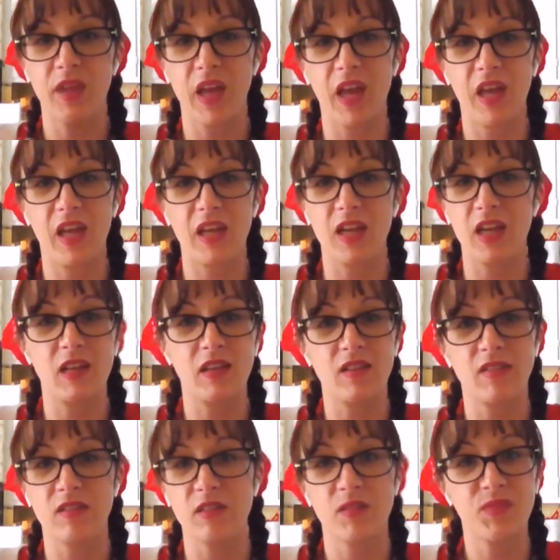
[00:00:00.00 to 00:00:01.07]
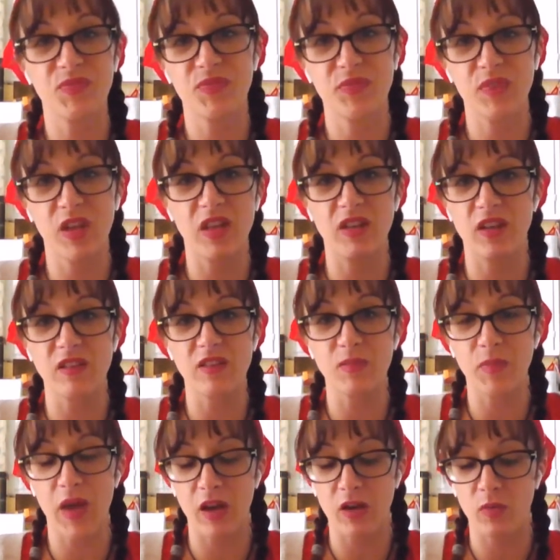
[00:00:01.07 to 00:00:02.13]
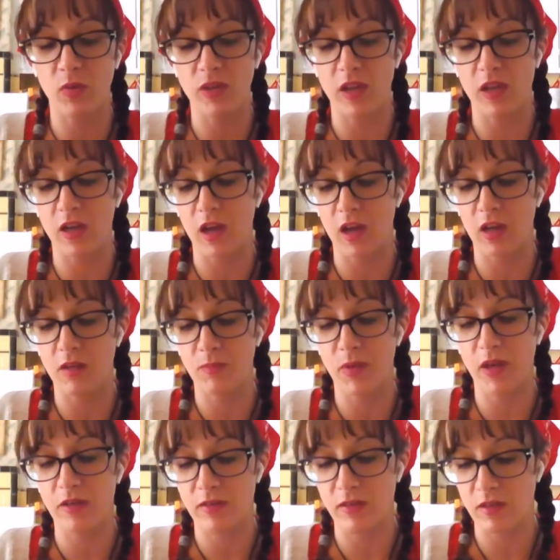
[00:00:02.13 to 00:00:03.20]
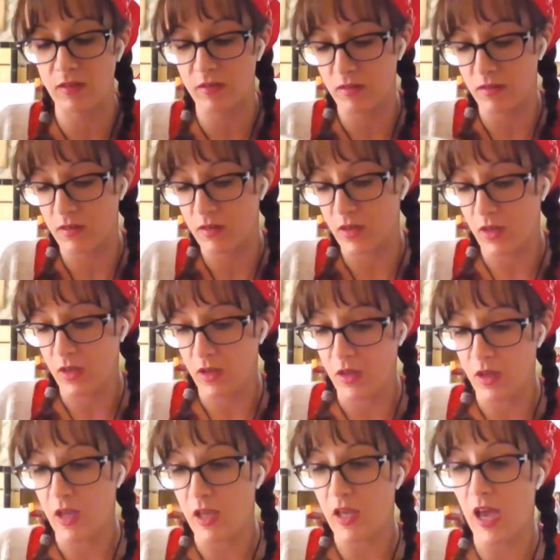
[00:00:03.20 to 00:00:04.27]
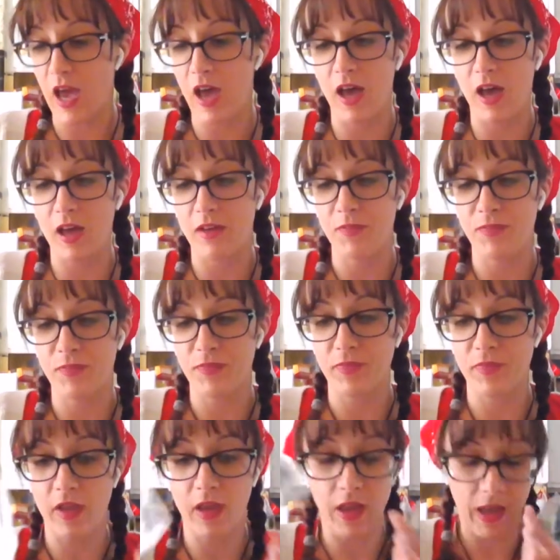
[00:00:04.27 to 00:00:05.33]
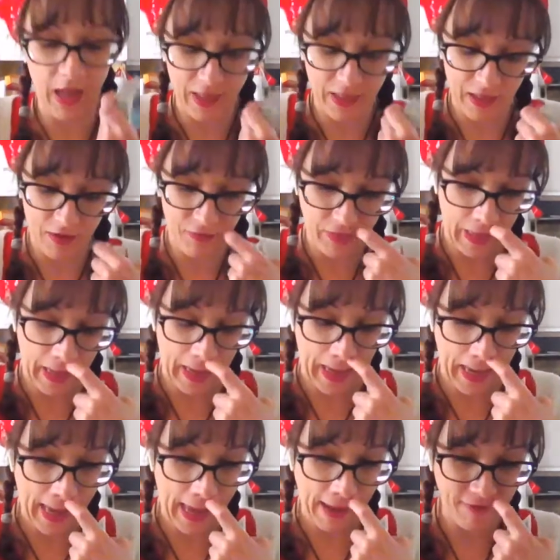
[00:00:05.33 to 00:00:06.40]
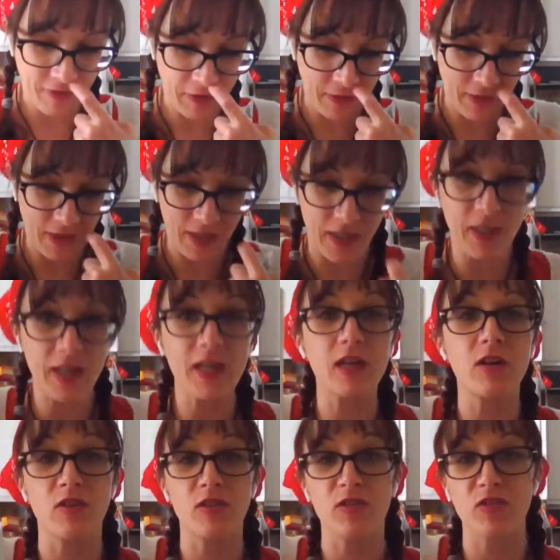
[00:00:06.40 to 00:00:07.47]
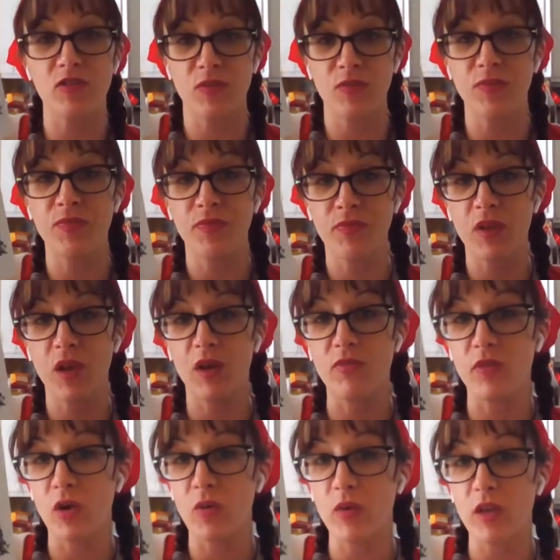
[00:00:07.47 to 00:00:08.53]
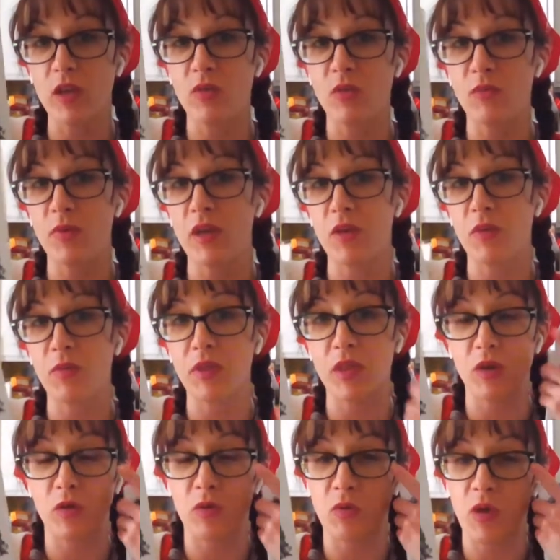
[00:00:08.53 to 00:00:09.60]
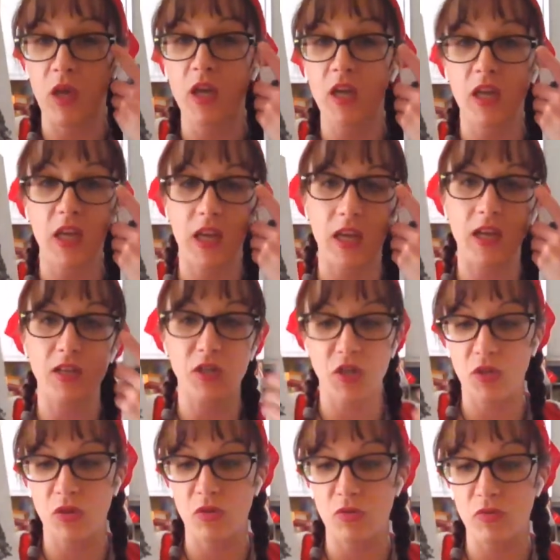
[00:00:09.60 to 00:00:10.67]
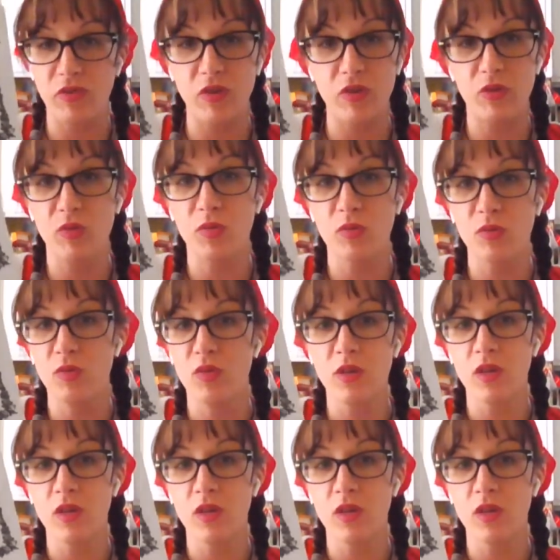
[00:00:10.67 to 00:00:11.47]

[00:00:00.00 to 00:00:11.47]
And it doesn't matter what they got, Pisces. Yeah. And if they, after years of knowing you and being with you, can't choose you,